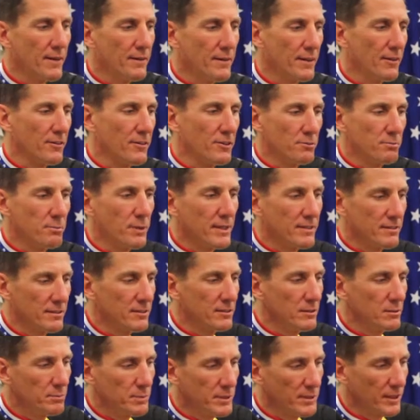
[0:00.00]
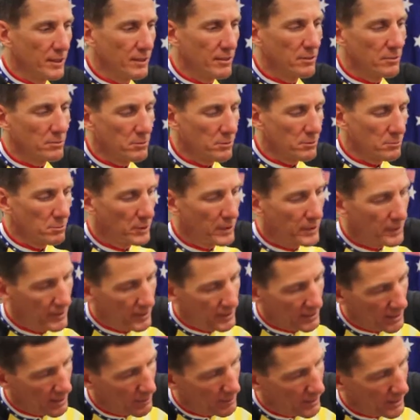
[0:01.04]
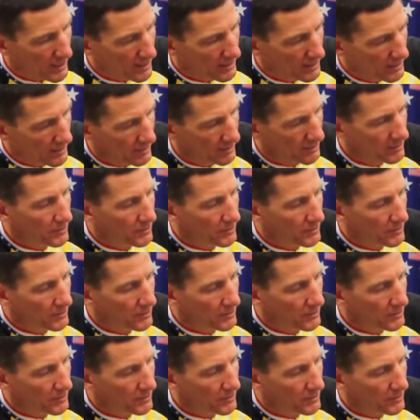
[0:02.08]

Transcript: Now, this bicycle in particular was one that they made.